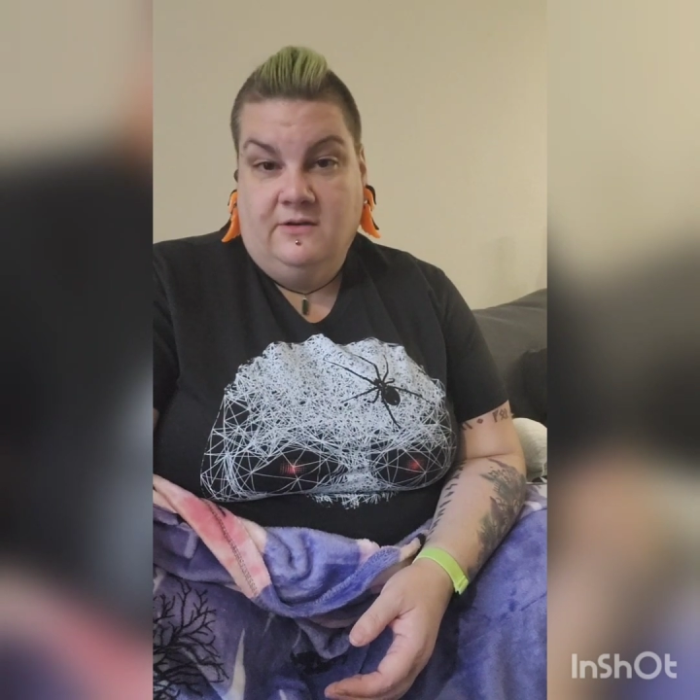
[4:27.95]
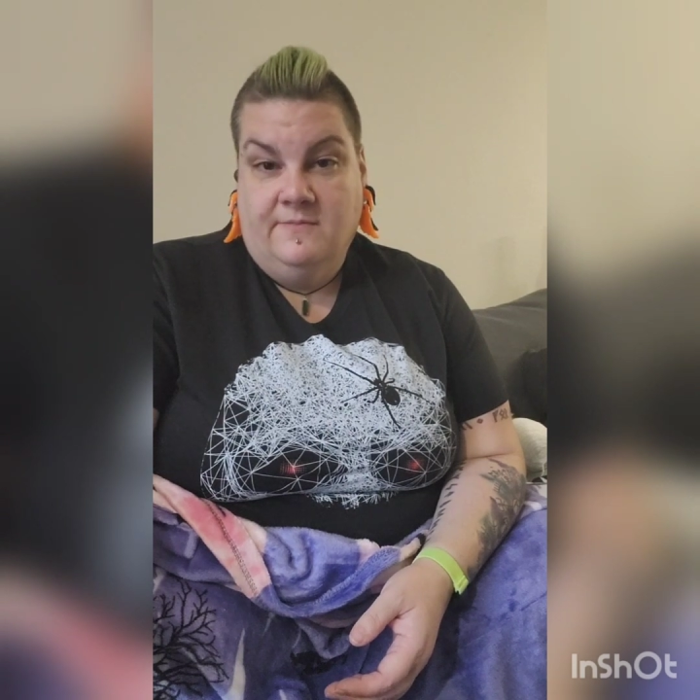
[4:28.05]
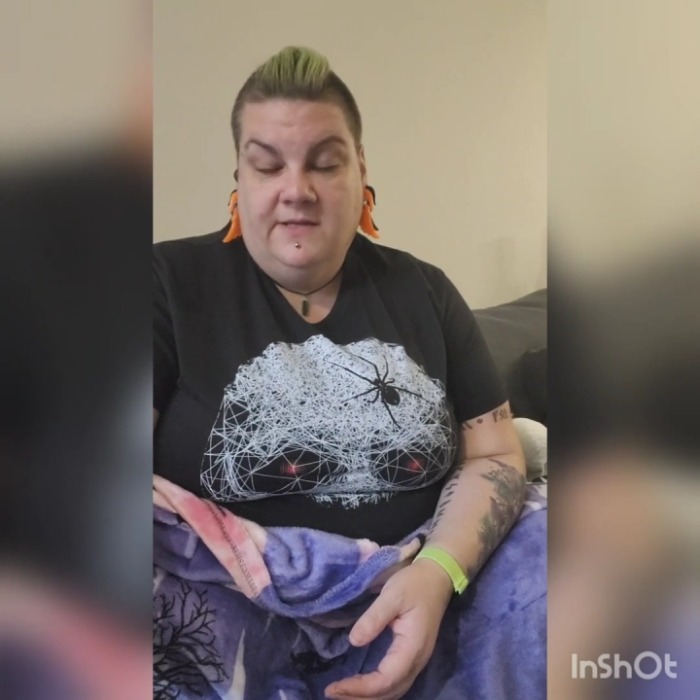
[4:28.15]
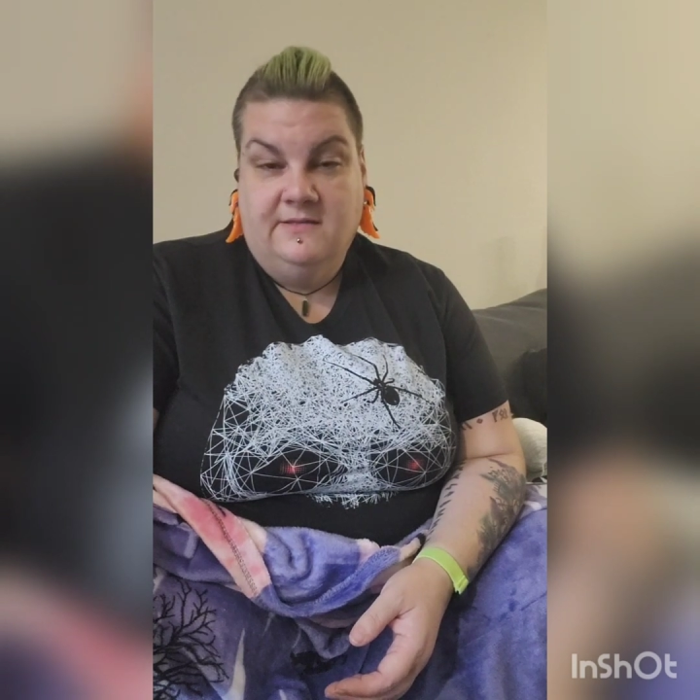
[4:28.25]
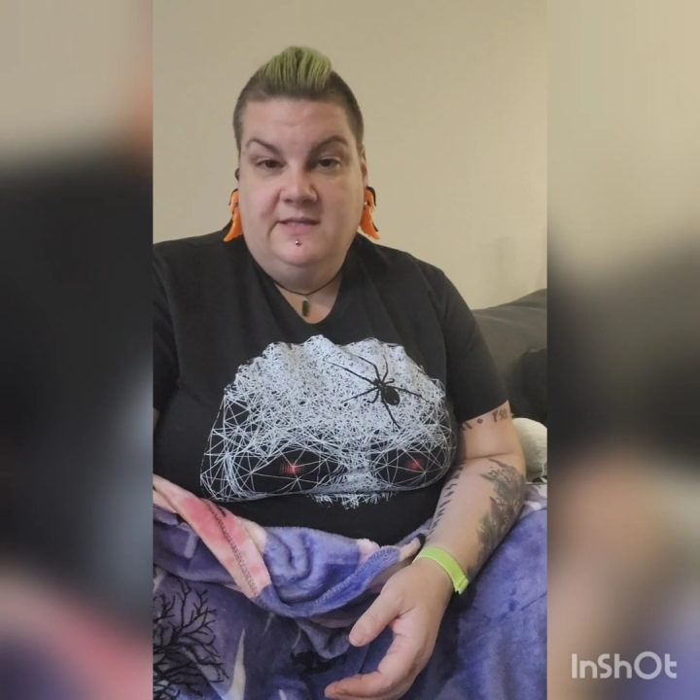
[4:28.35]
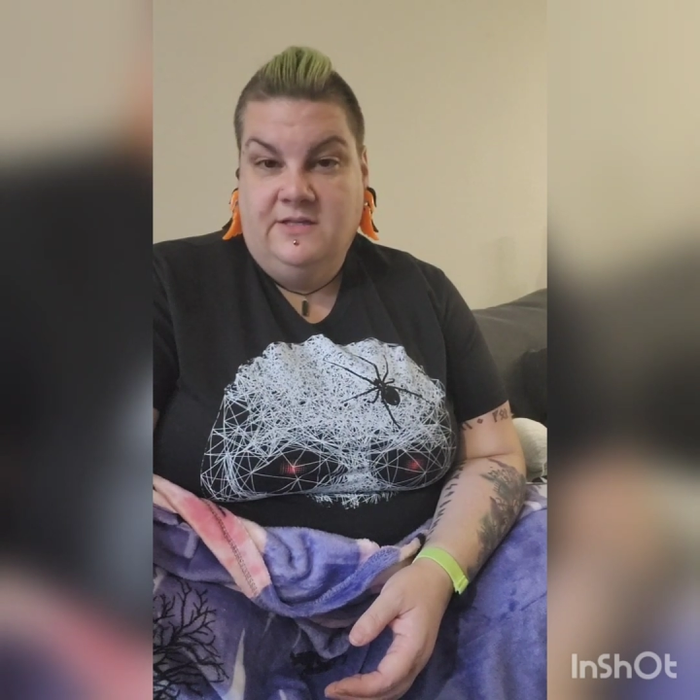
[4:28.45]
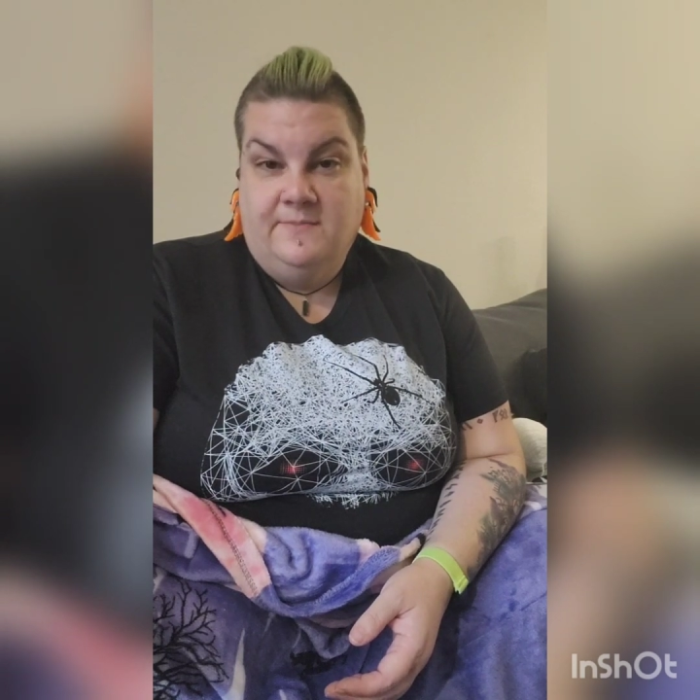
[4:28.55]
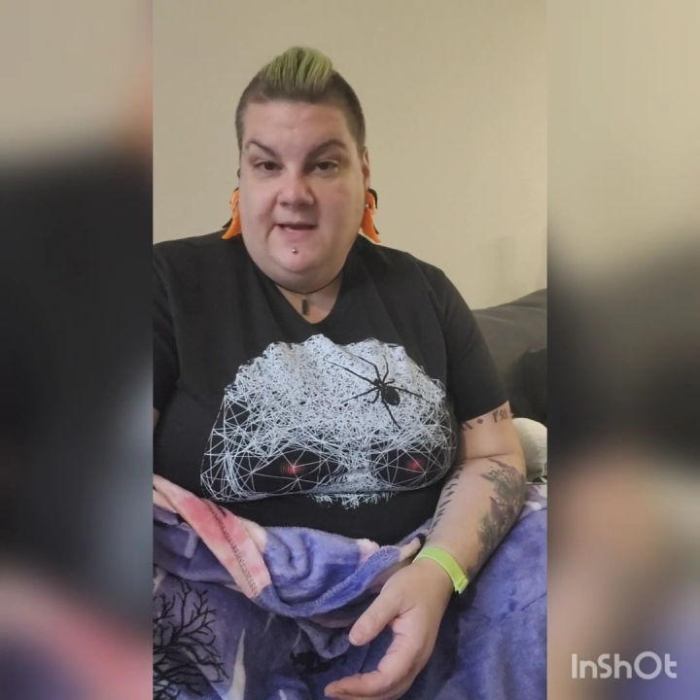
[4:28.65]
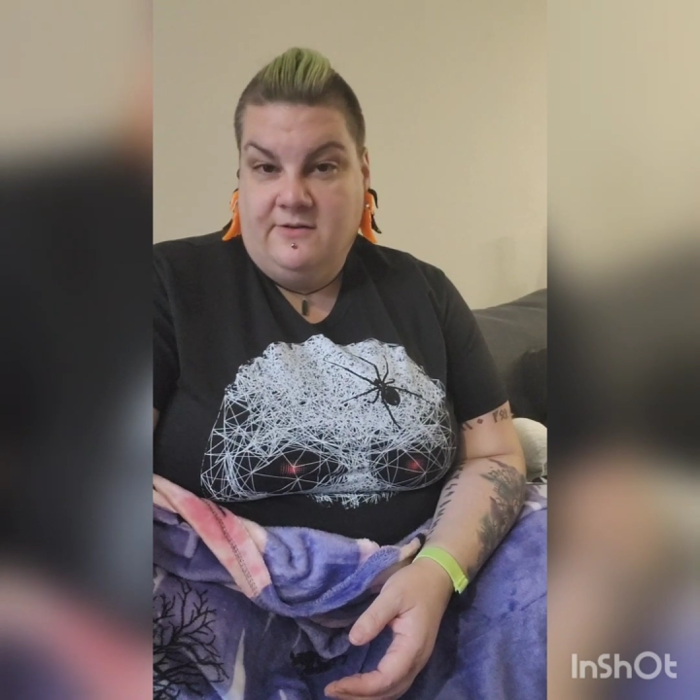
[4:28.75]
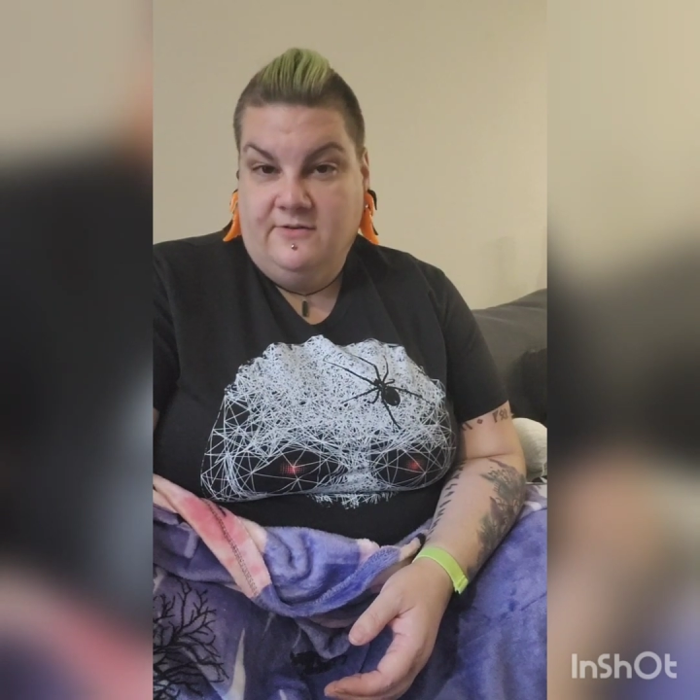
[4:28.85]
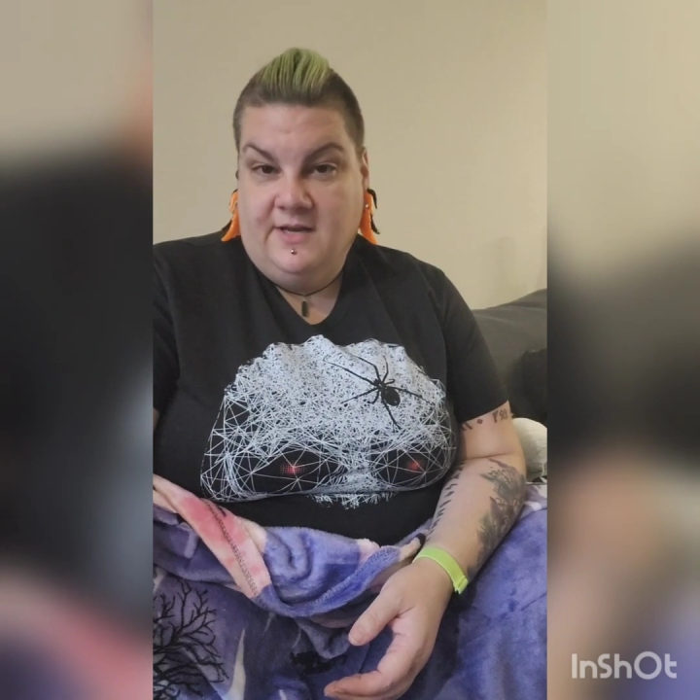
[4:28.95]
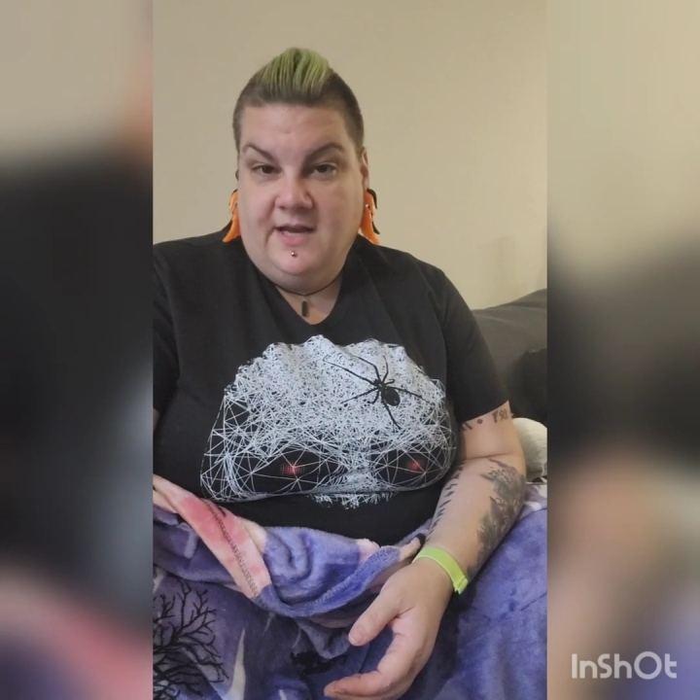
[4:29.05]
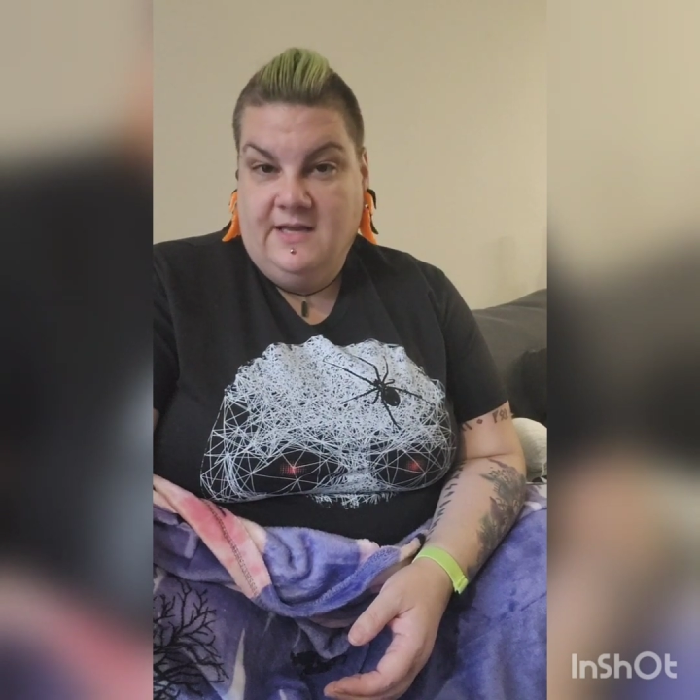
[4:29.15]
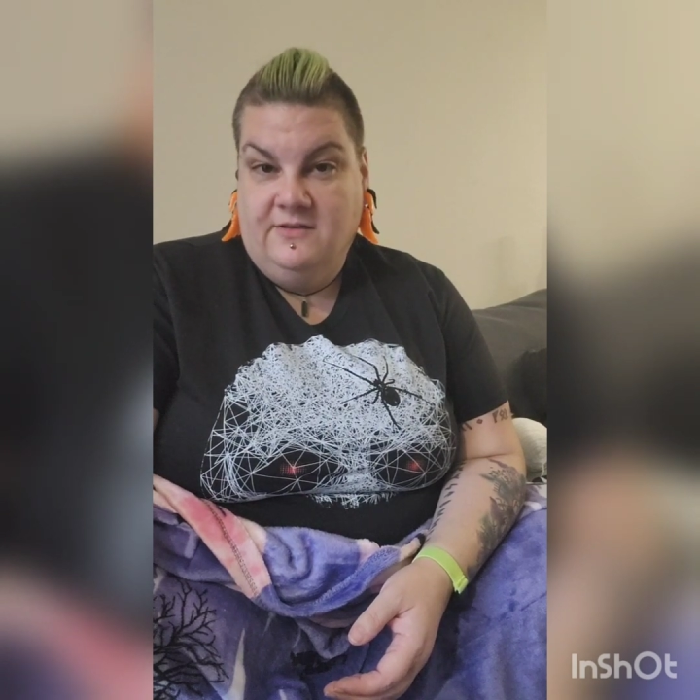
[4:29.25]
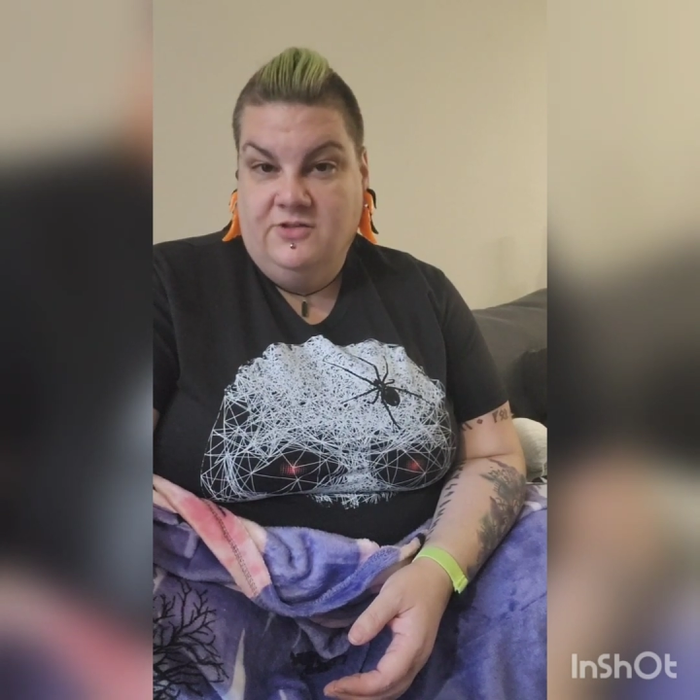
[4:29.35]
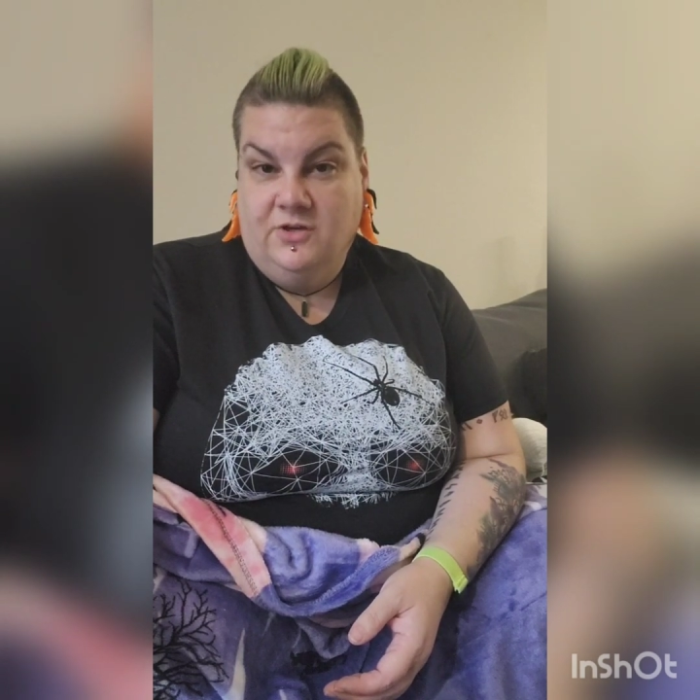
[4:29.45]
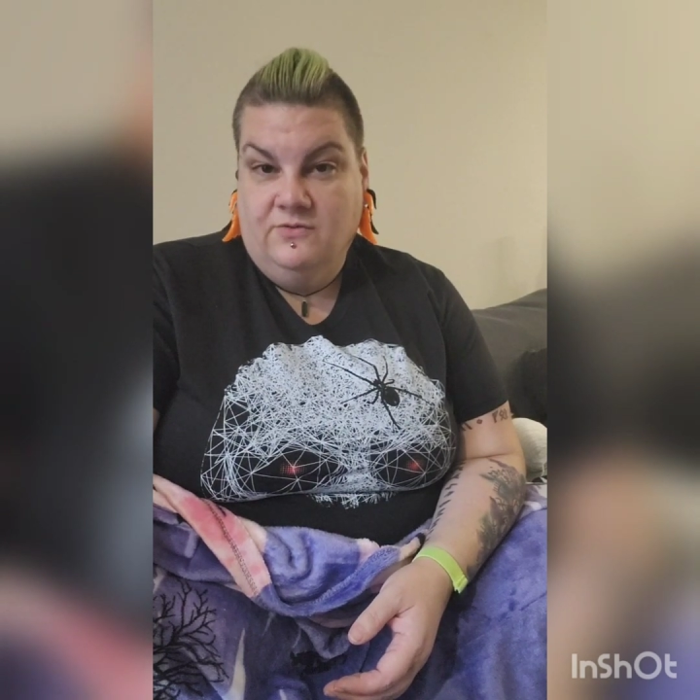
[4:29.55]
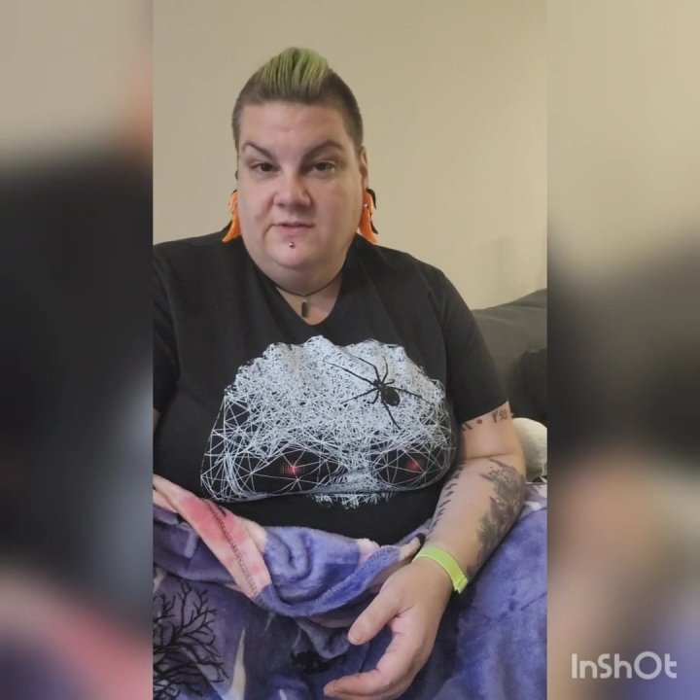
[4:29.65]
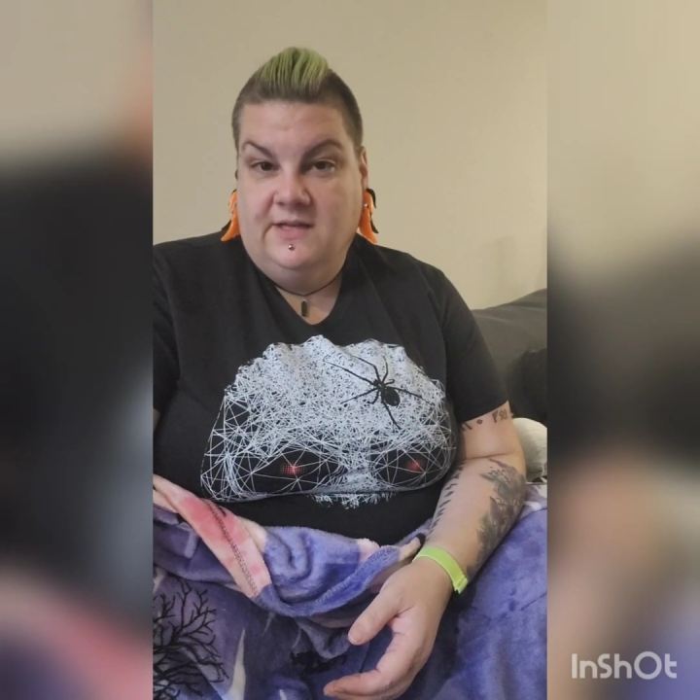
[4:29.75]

because each pattern that I had chose